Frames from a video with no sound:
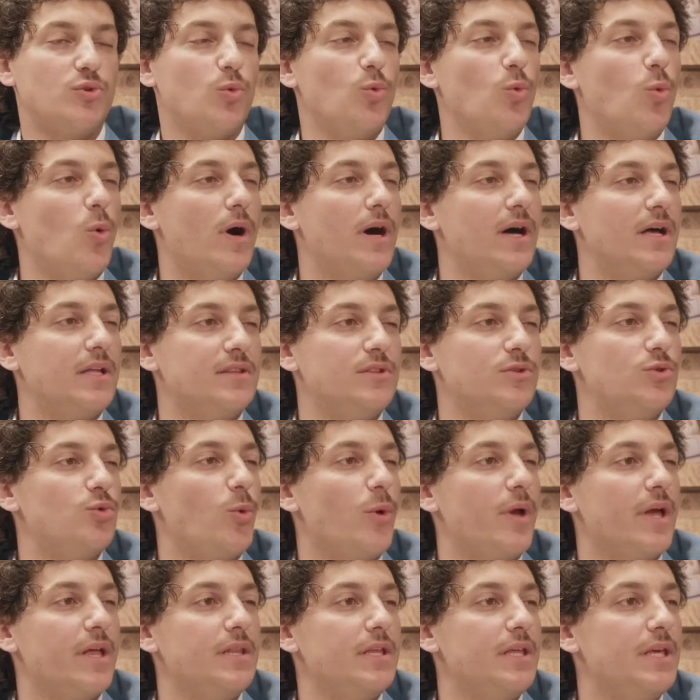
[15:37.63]

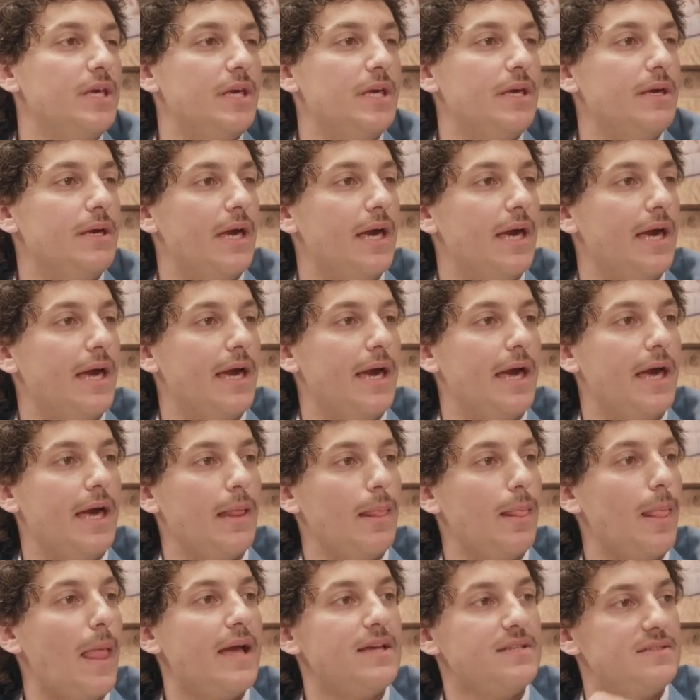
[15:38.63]
120
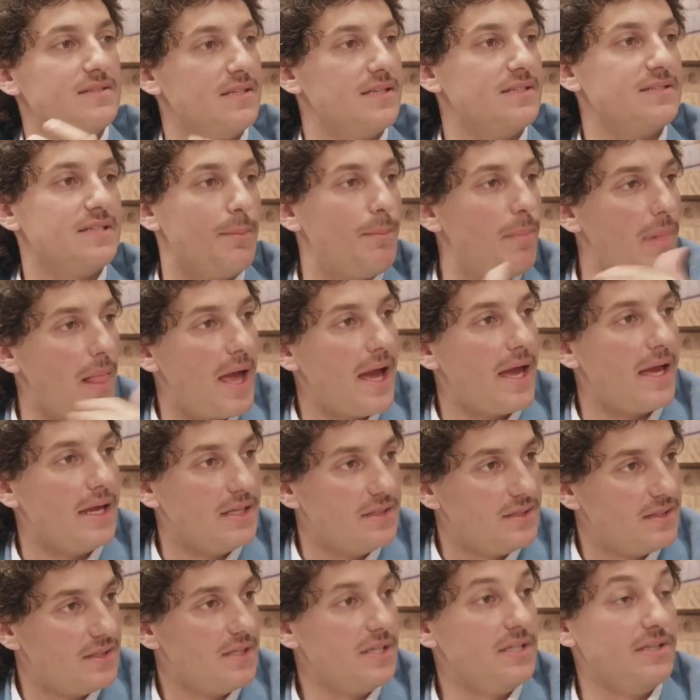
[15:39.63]
license
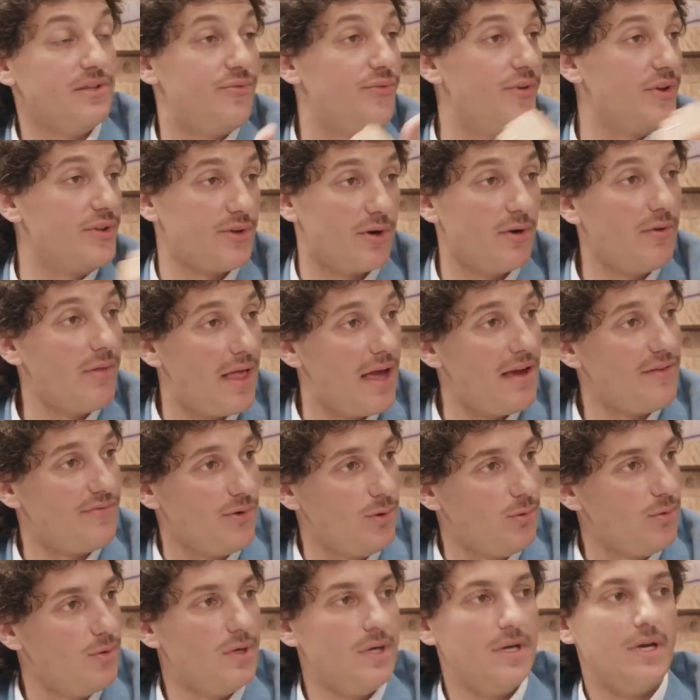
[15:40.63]
applied in the federal level